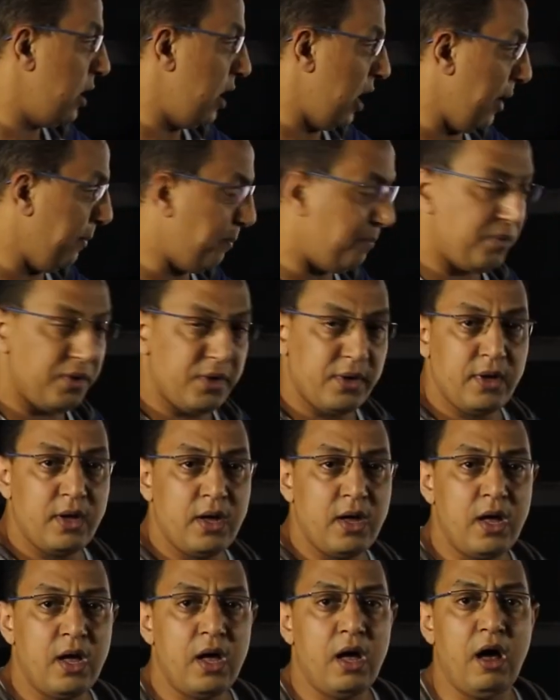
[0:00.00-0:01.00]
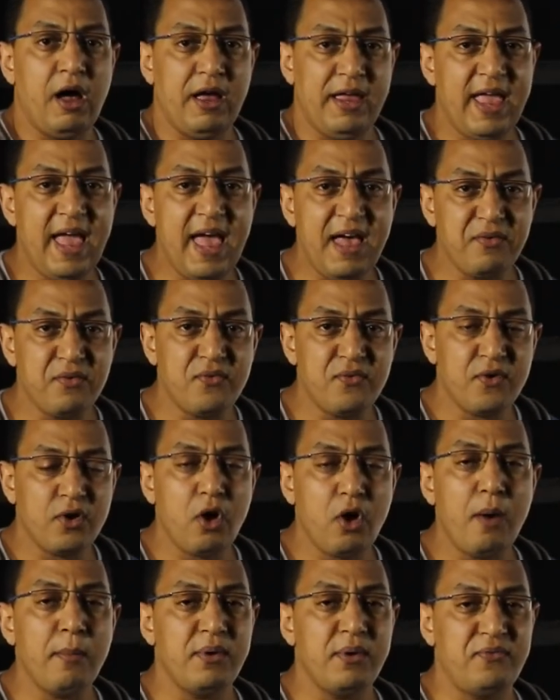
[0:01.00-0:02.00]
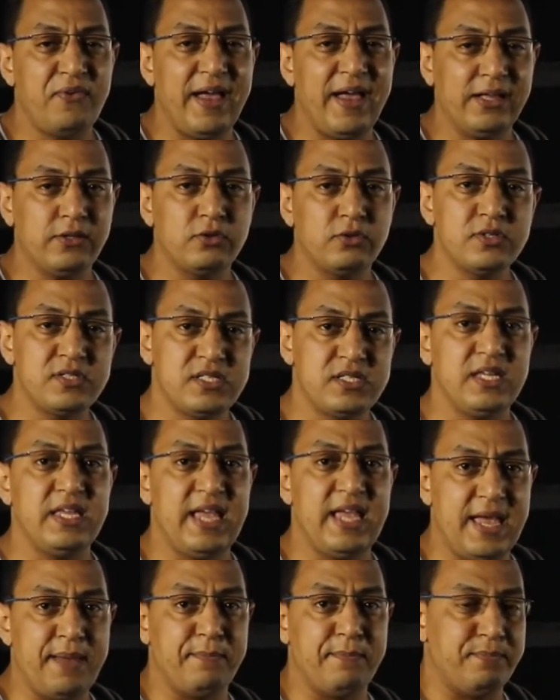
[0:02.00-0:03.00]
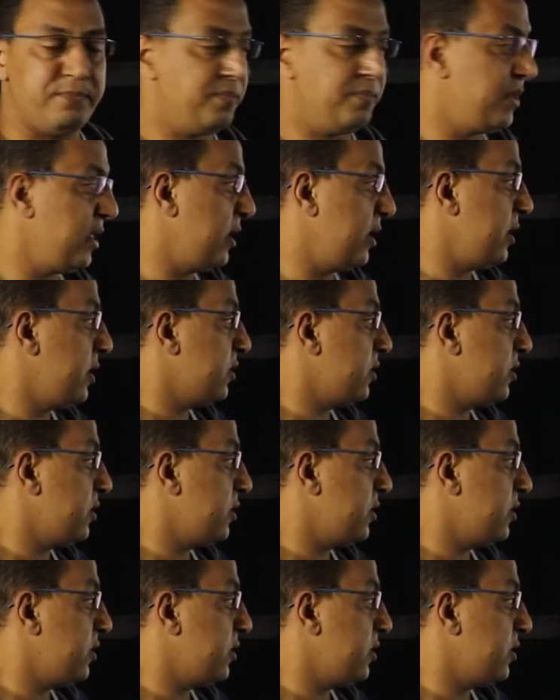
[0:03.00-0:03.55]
Up, I have a common factor Cm.